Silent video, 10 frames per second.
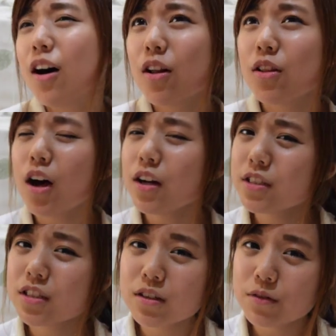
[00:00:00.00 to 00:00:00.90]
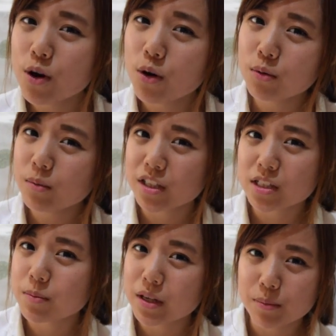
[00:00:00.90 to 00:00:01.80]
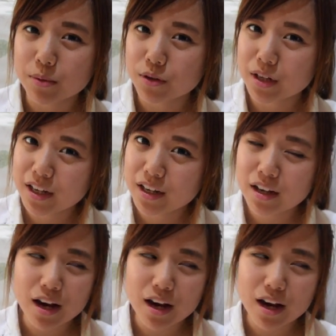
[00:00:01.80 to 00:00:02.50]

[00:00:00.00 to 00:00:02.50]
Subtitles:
a lot of homeless people here.